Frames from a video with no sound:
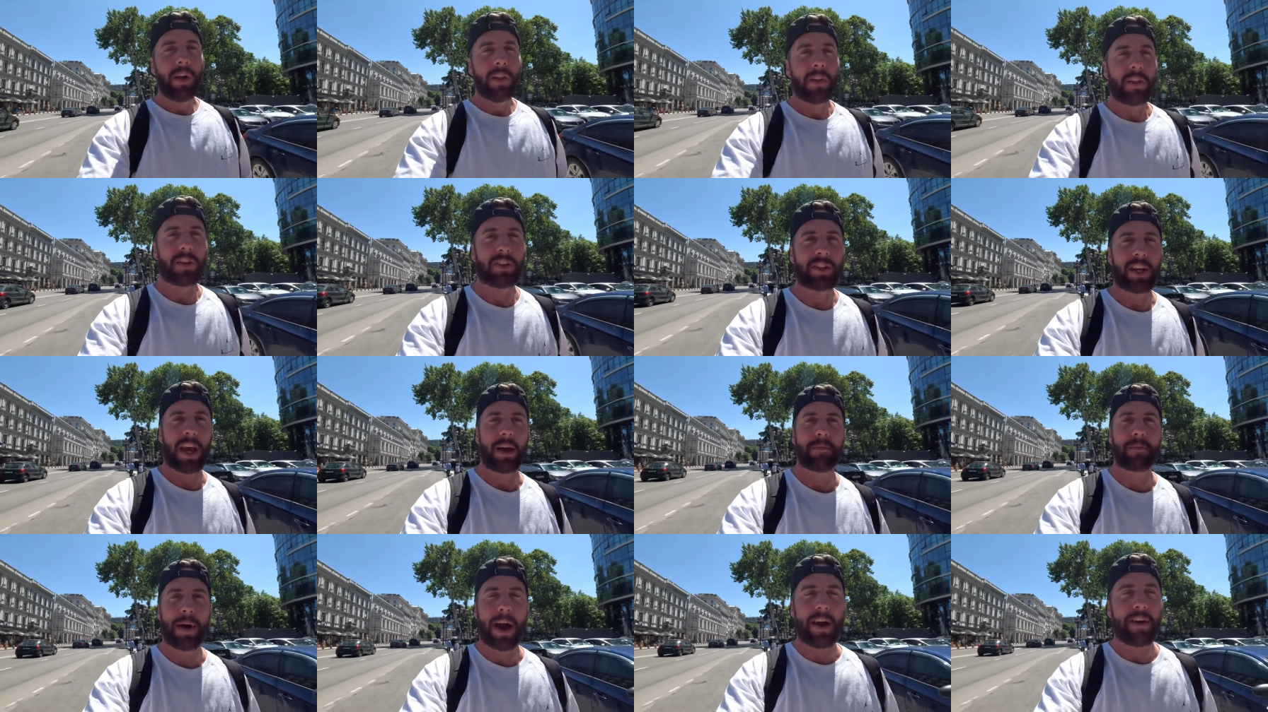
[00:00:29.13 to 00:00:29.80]
that to
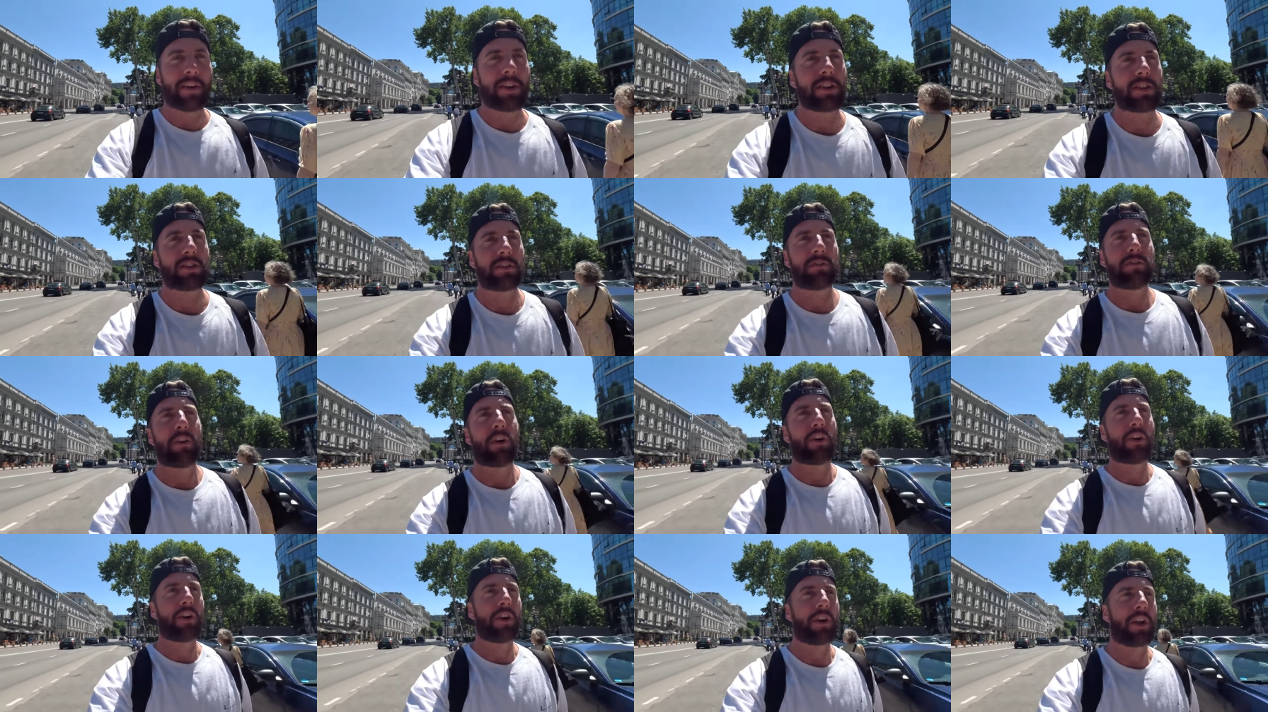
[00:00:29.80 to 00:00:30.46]
get married as a
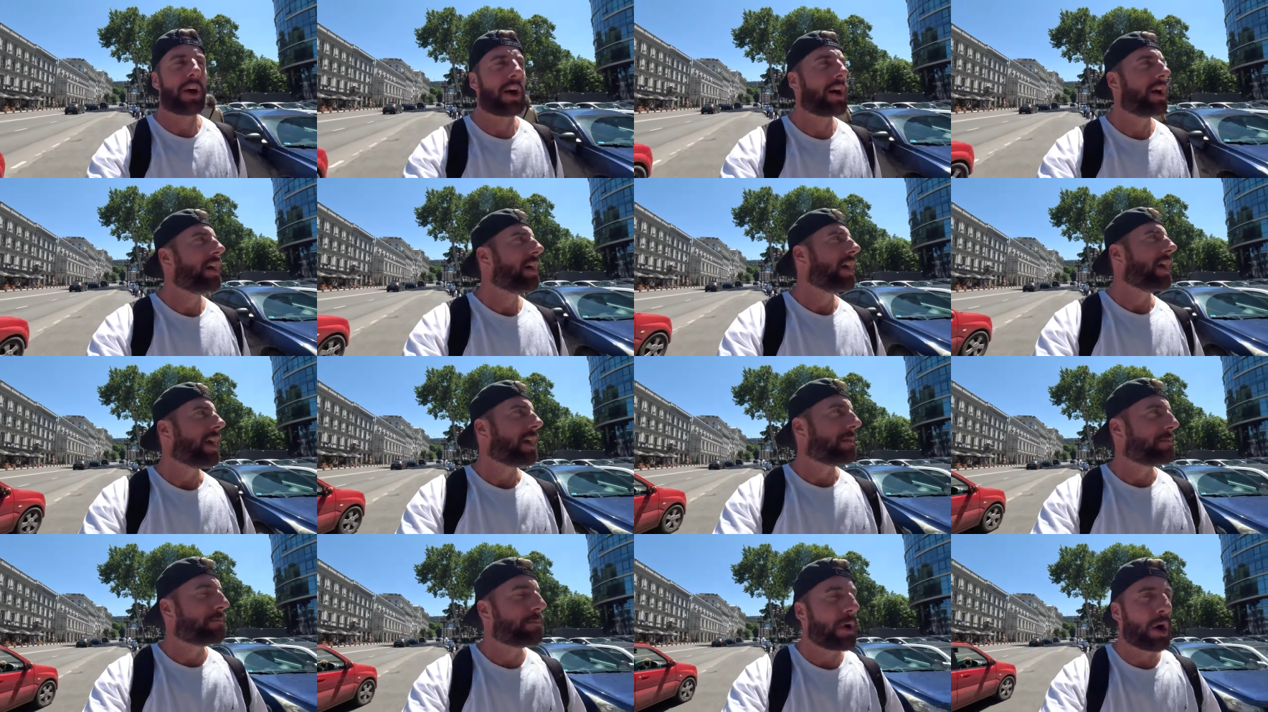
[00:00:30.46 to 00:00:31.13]
foreigner
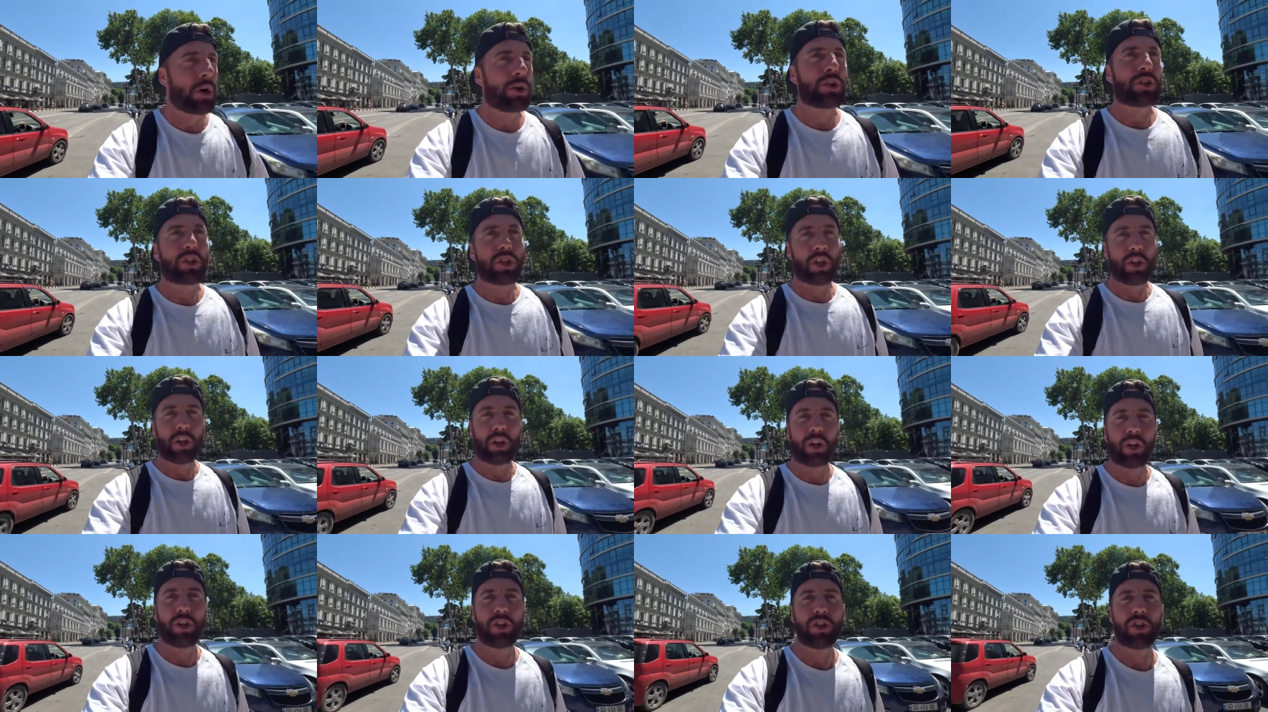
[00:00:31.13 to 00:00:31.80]
in most of
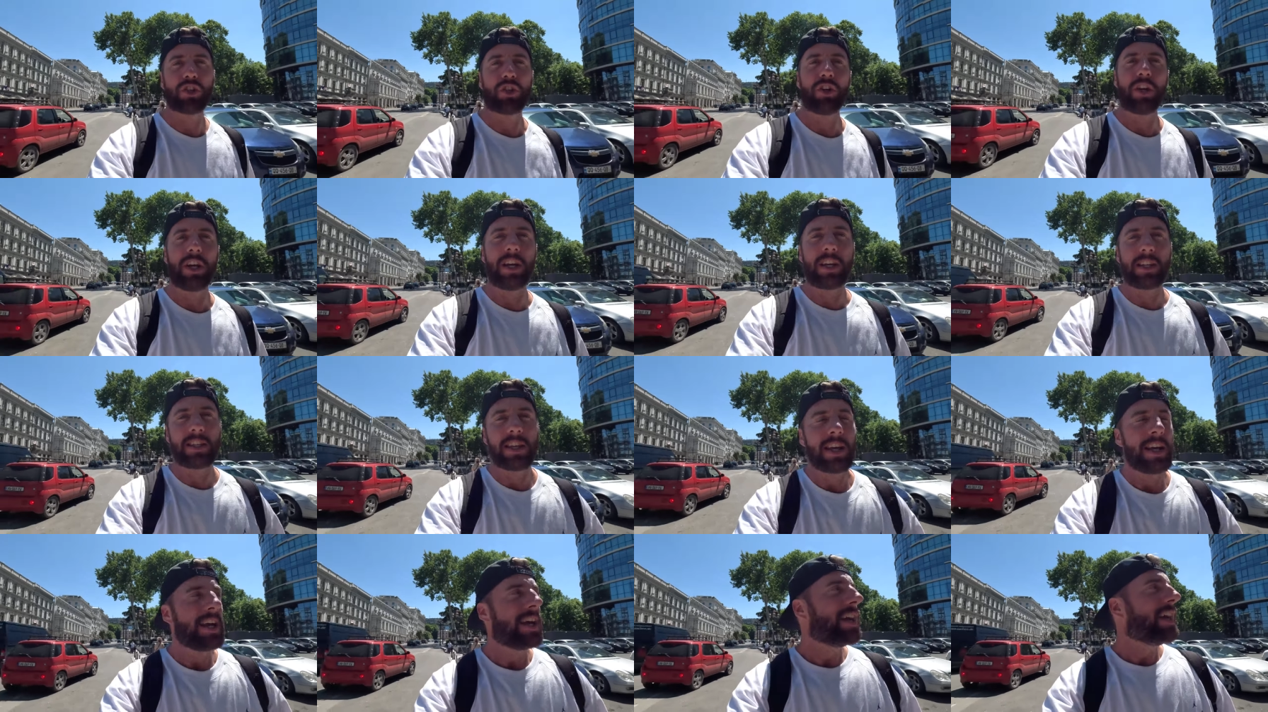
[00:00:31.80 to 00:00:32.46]
the countries
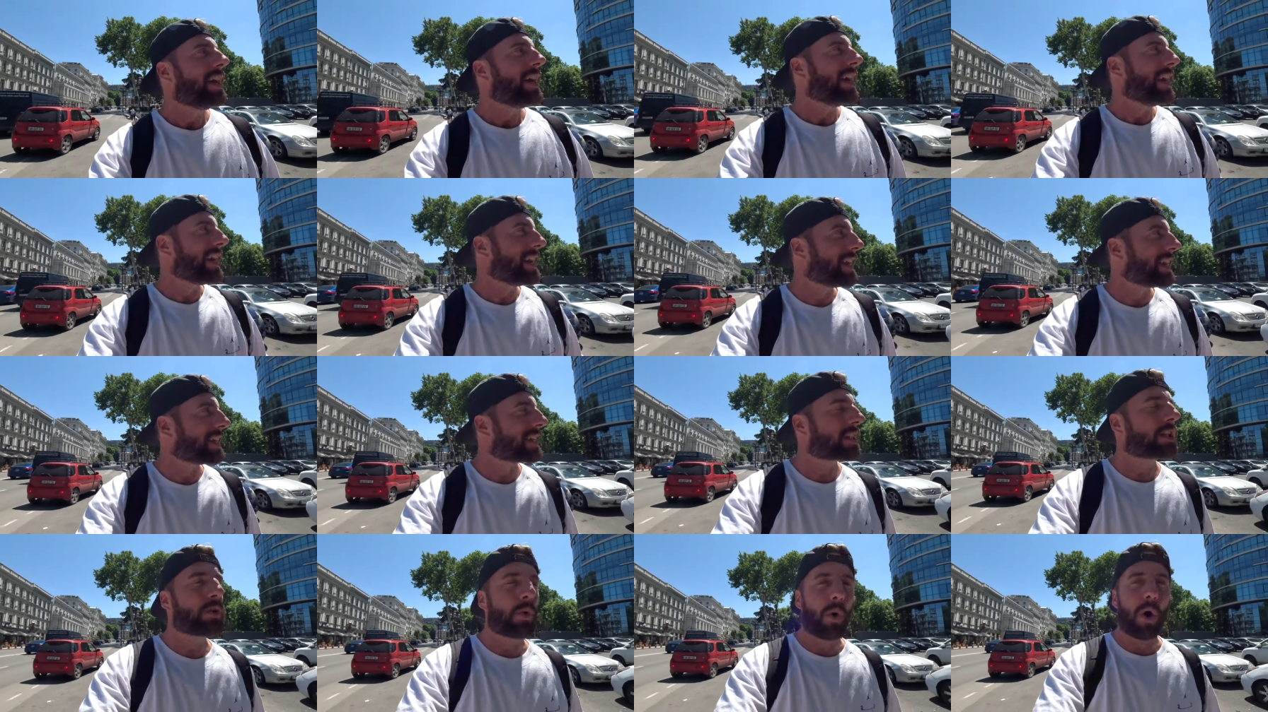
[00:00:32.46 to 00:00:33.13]

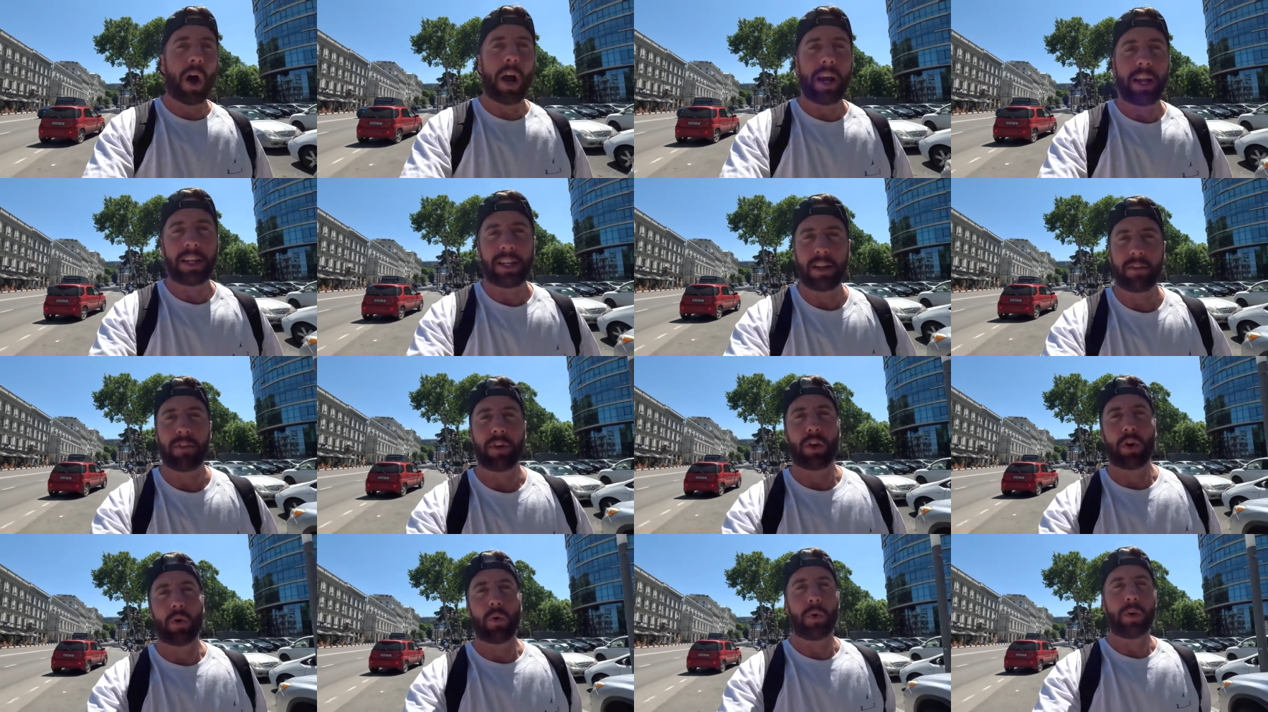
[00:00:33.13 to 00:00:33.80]
is quite
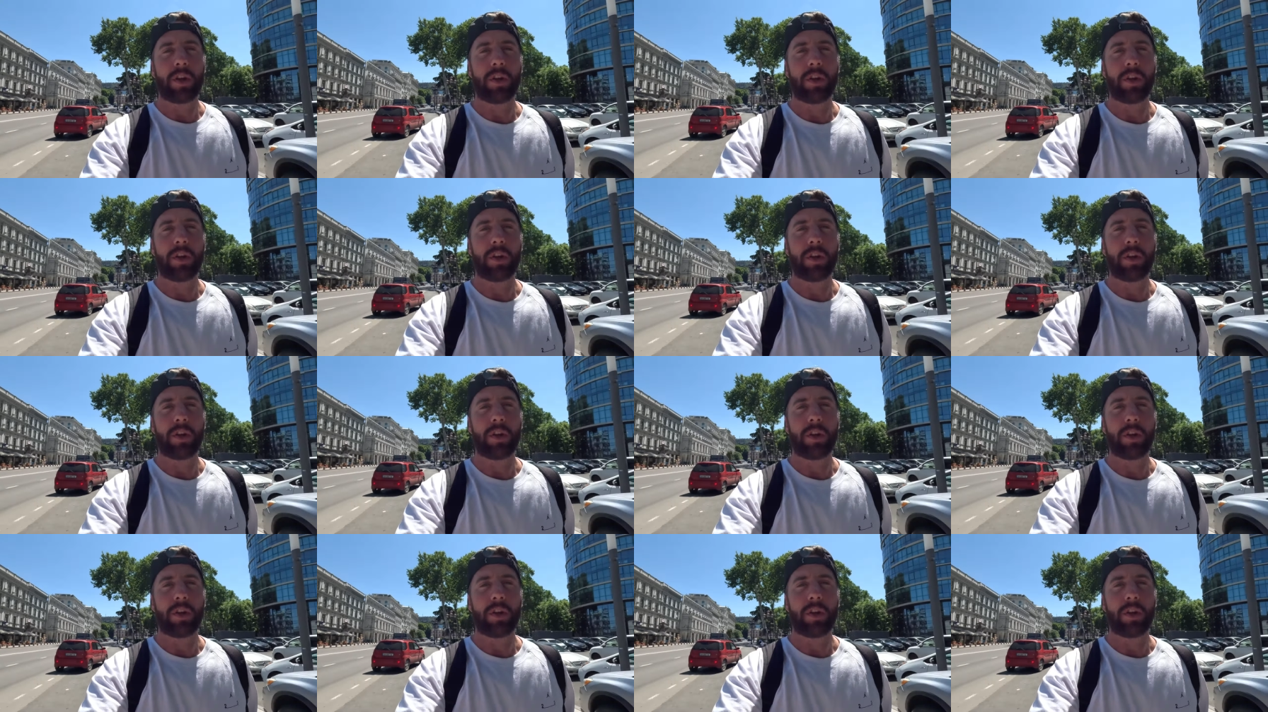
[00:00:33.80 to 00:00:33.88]
difficult.